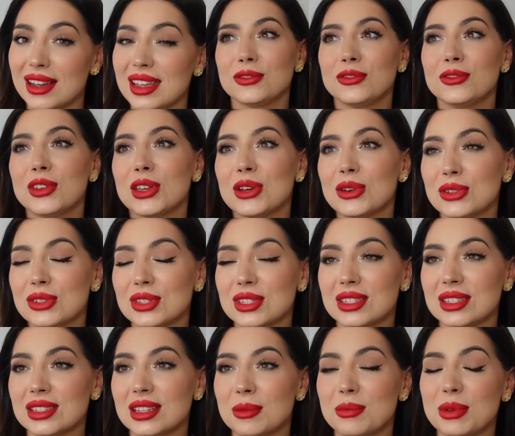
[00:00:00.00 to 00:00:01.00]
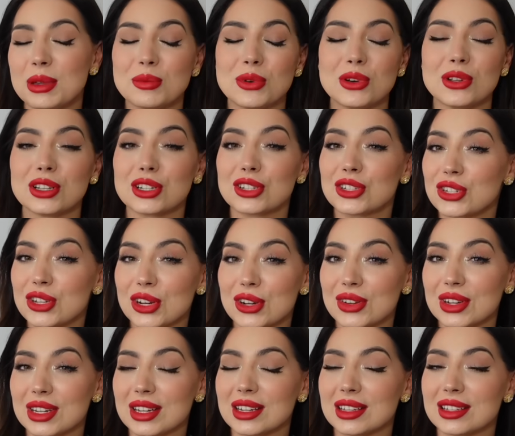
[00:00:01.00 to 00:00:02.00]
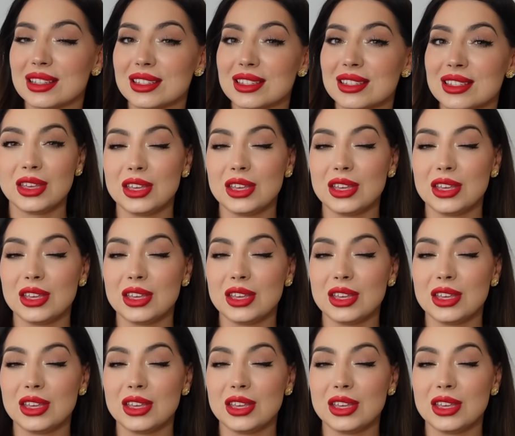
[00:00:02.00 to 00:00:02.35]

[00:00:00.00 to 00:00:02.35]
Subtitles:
It feels a bit more luxurious.